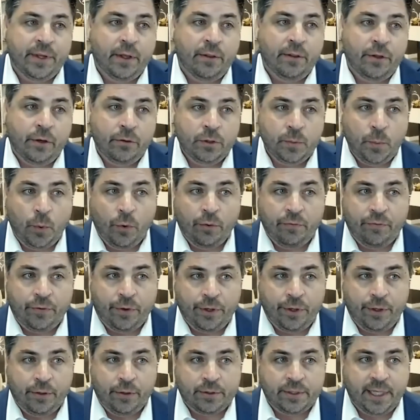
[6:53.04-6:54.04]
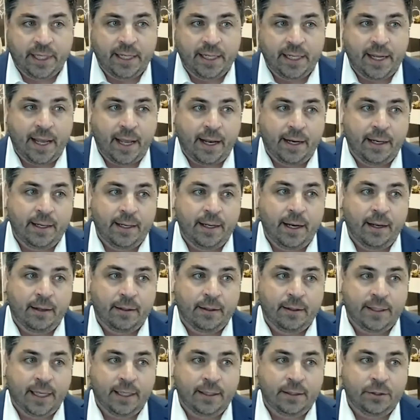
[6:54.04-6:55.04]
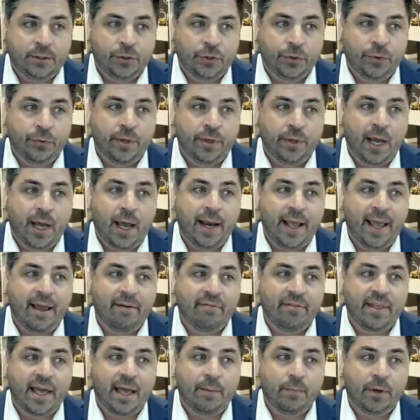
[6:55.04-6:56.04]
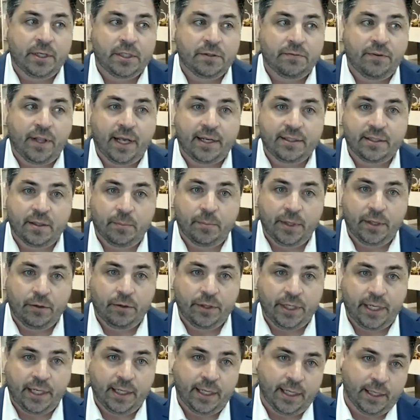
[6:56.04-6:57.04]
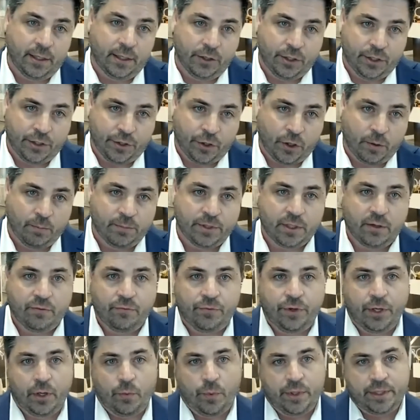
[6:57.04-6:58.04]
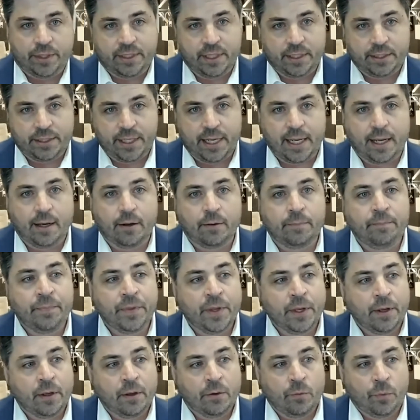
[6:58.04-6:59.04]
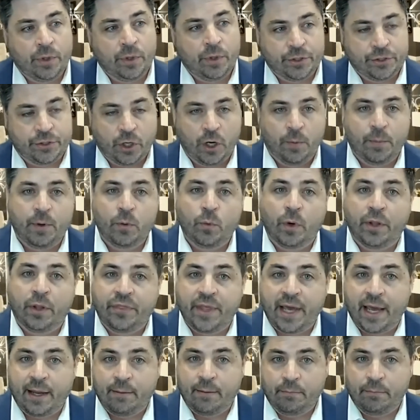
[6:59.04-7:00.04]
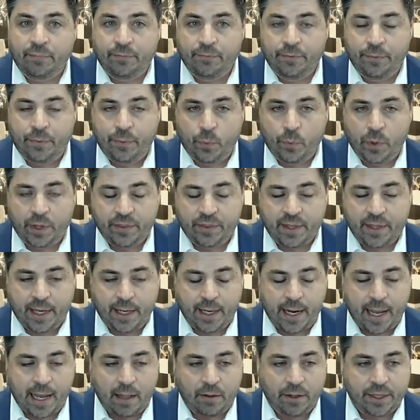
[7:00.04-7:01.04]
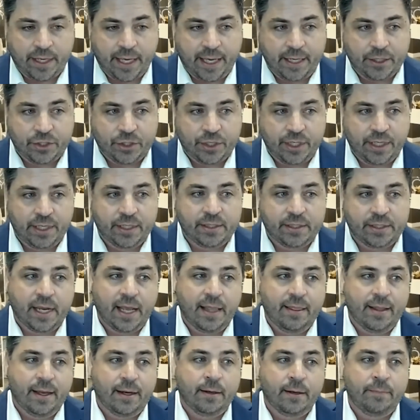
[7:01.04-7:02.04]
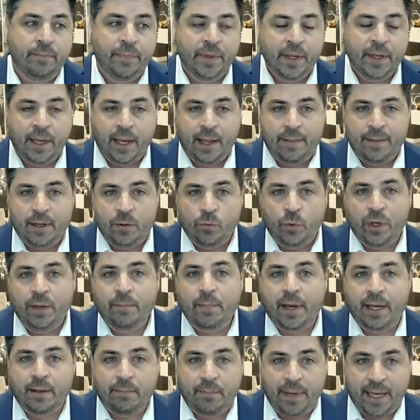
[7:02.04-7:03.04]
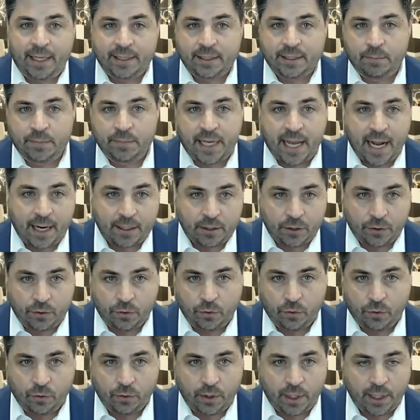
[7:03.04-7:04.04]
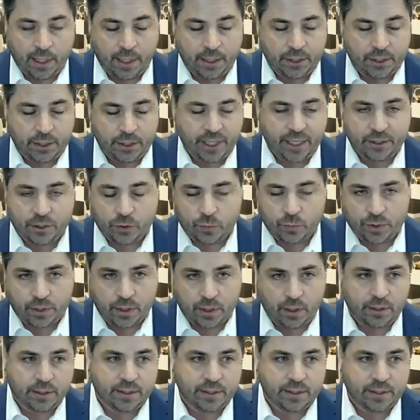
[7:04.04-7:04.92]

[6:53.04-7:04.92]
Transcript: those portfolios tend to not have that much flexibility in terms of, we sit down, we determine what that allocation is, and then we might make some tactical changes, which I'll